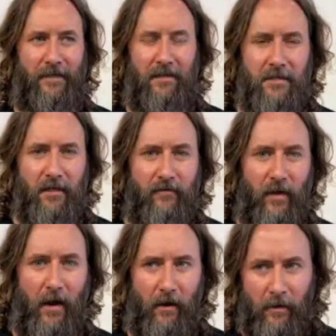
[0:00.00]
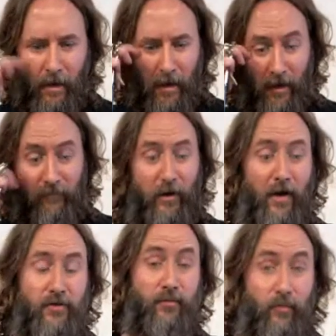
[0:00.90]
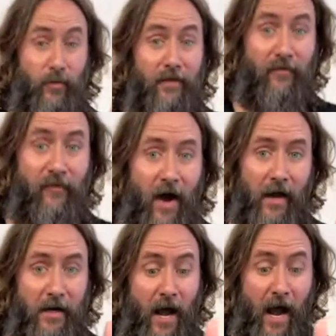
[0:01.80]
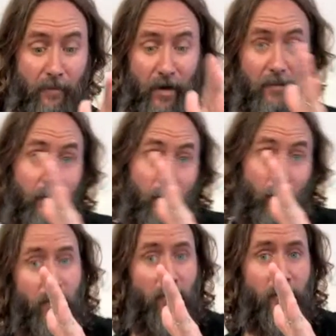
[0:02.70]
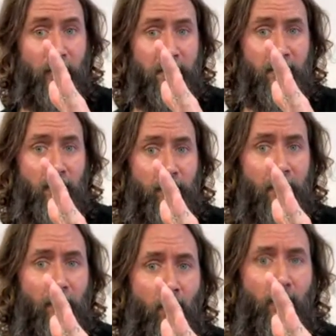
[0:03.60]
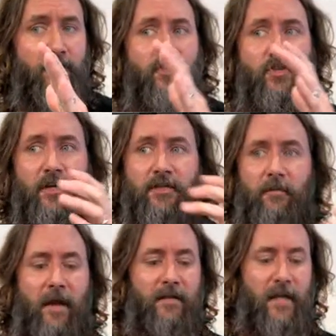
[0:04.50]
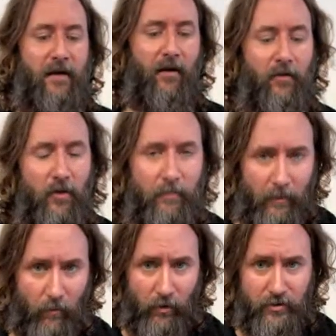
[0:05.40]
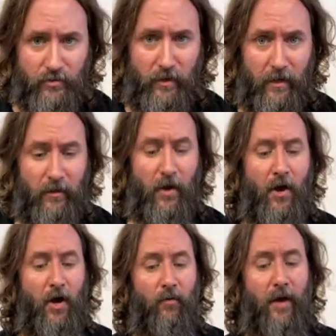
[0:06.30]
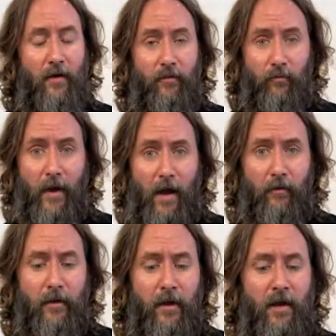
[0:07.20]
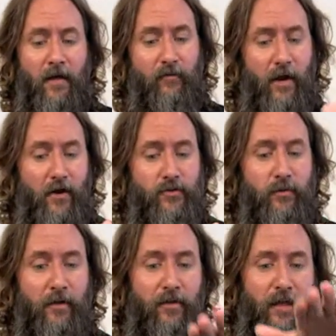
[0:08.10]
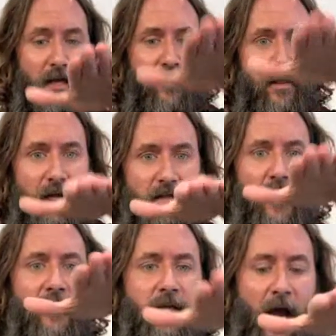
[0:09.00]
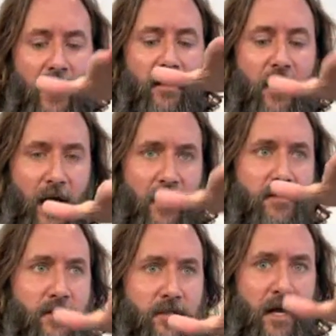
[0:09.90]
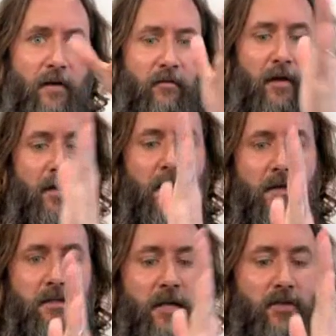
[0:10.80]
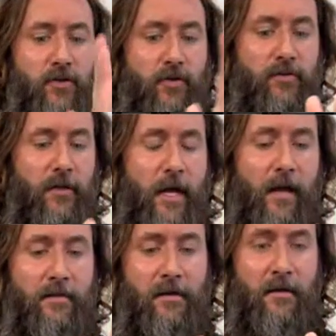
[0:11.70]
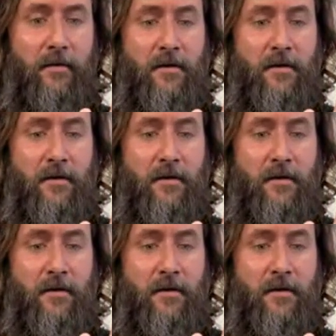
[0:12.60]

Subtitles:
density of the hair. If their hair is really fine, I probably will over direct a little bit more just to maintain a little bit more strength around the round. If their hair is really thick, then yes, I can kind of just like stay true to that